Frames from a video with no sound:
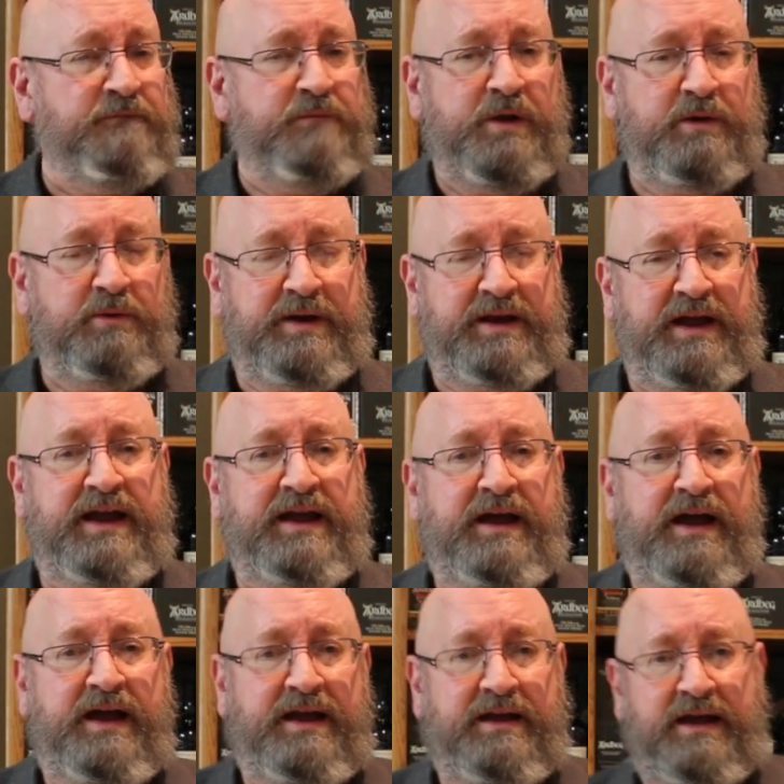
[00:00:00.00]
really, really
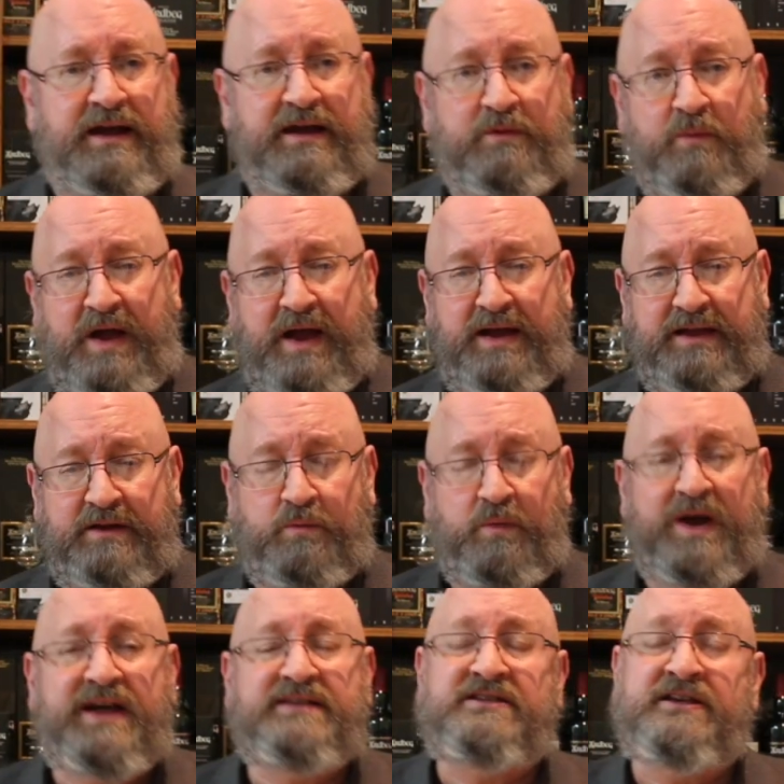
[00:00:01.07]
high-end
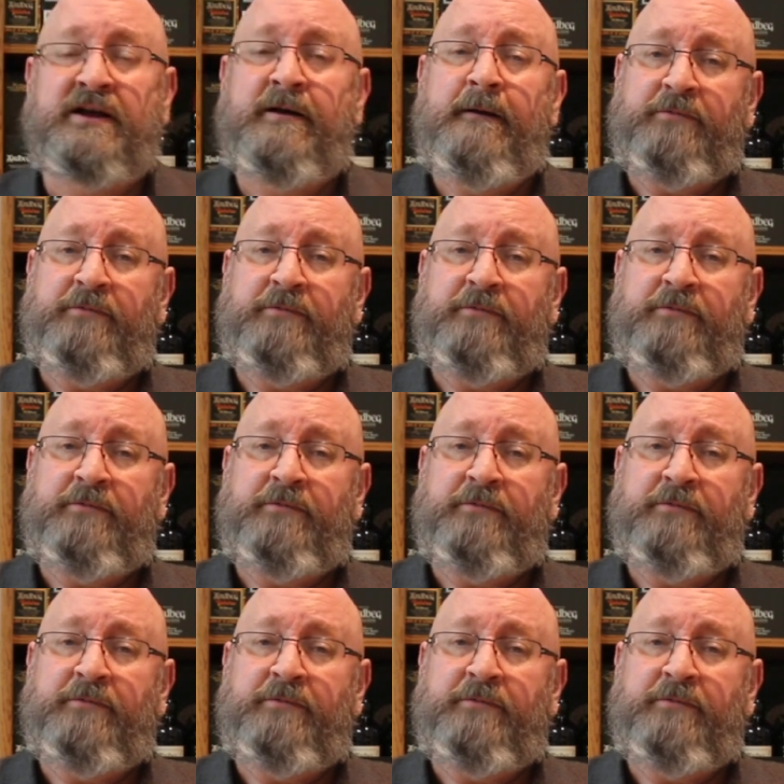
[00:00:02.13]
wines.